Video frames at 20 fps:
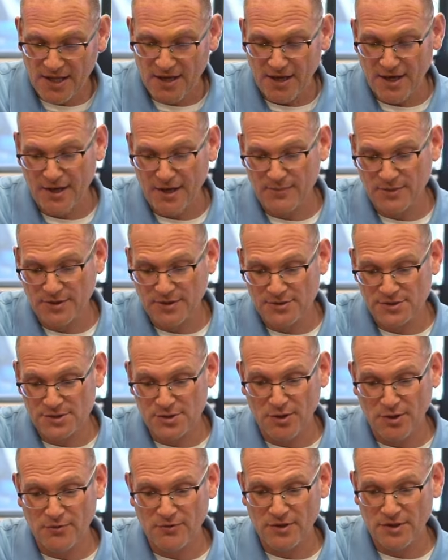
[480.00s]
But there's
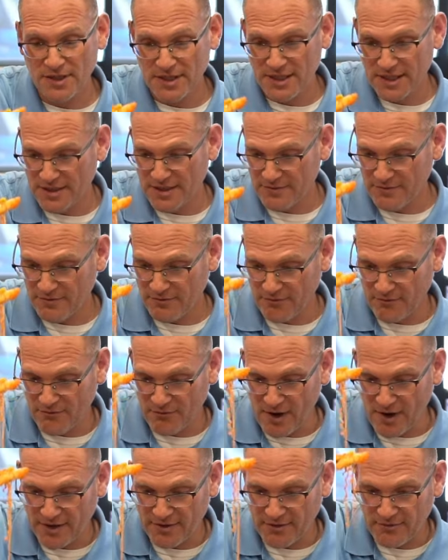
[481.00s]
no really
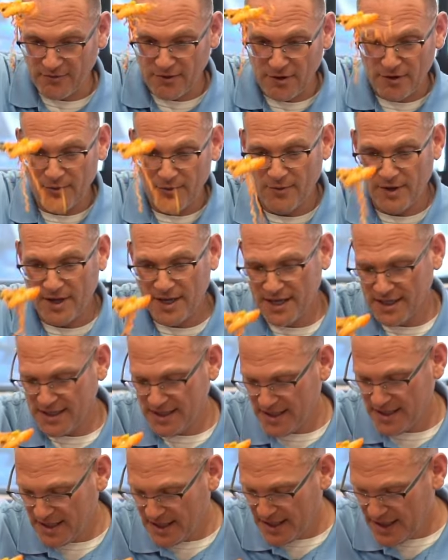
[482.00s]
right or wrong way.
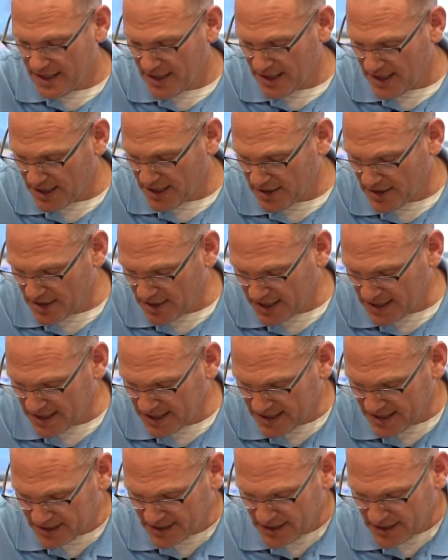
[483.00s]
And you kind of get a